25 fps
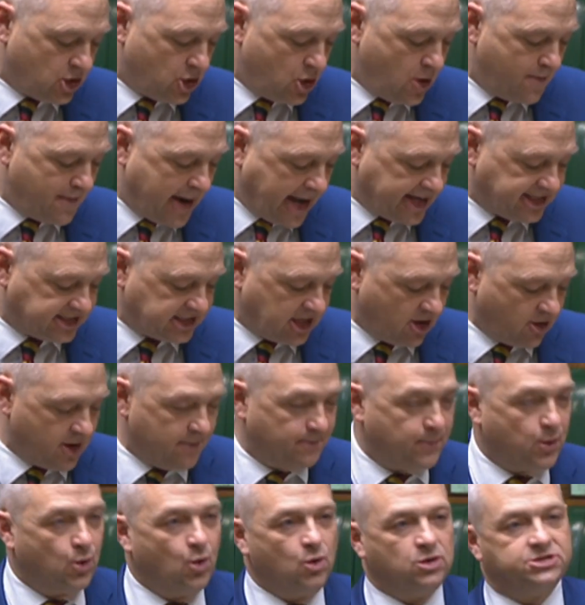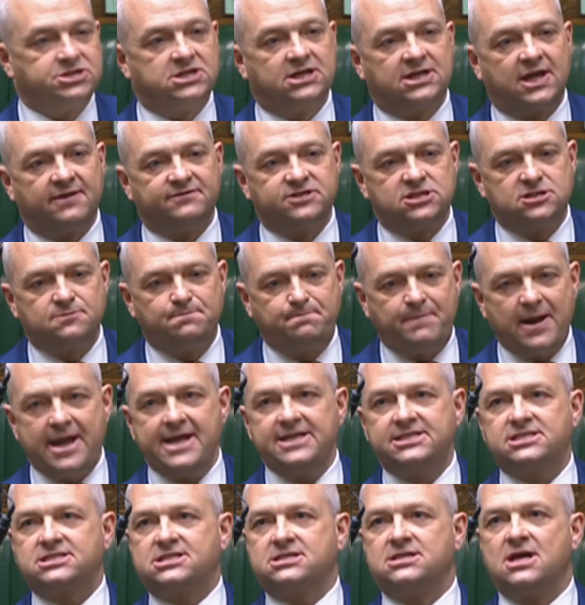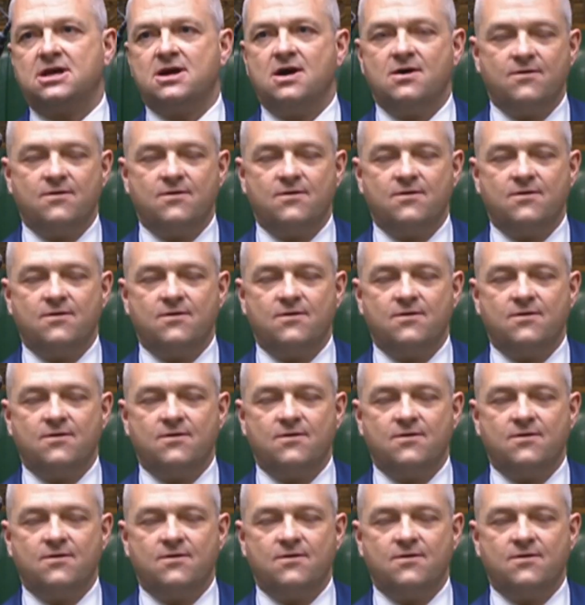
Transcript: humanitarian pause to give space